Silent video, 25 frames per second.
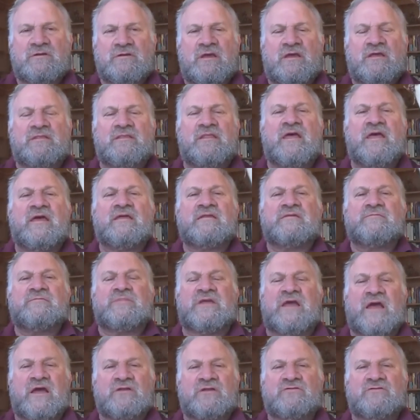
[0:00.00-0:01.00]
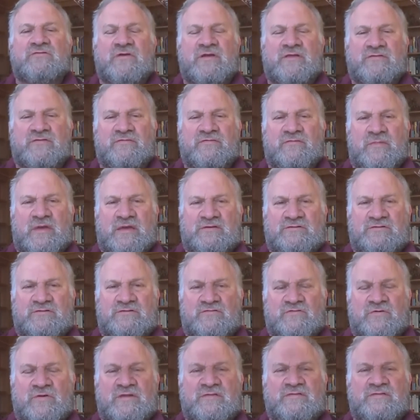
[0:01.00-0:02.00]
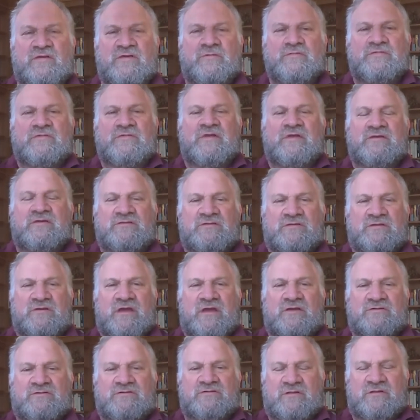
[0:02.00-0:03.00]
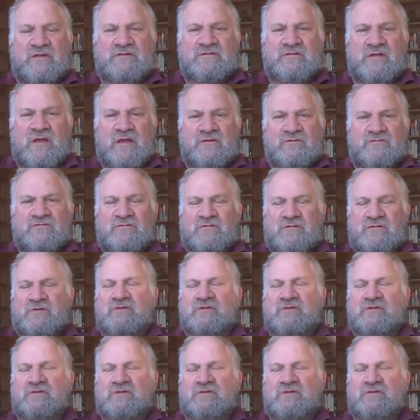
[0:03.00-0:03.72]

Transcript: and then beyond transformation, transubstantiation, like tantric,